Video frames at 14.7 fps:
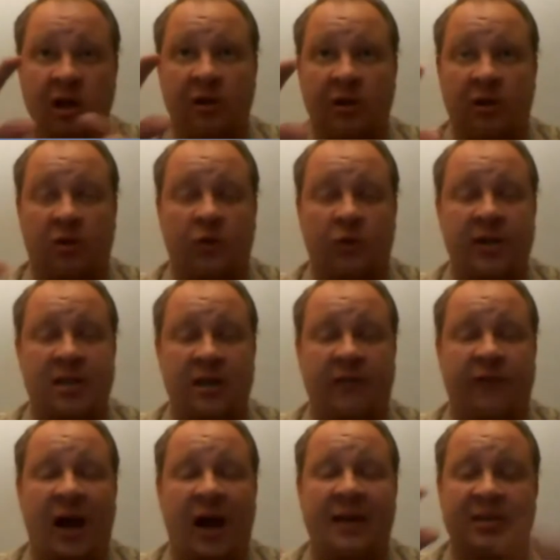the 3s, and the
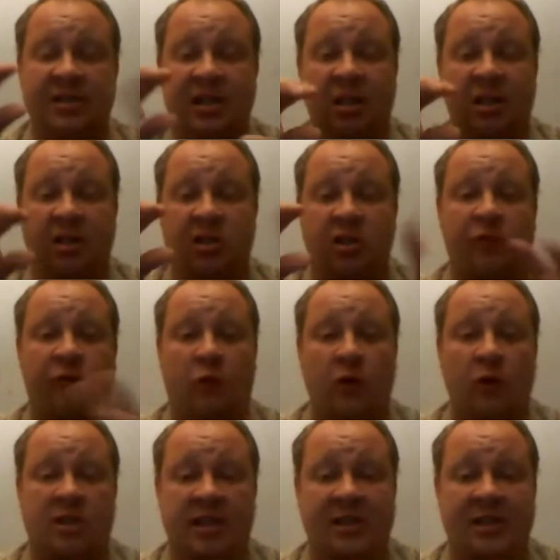5s instead of the 2, 4,
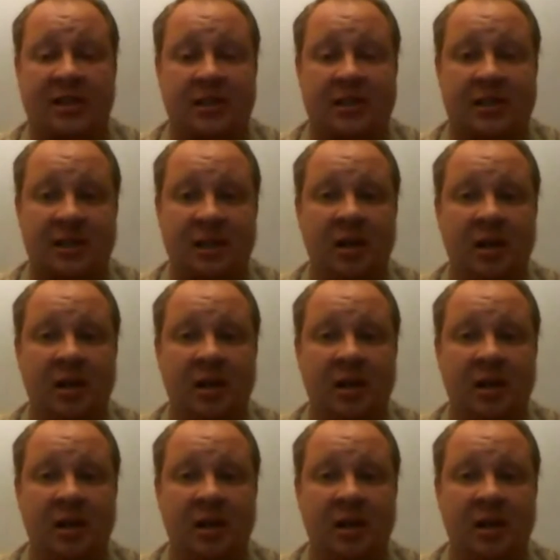6s,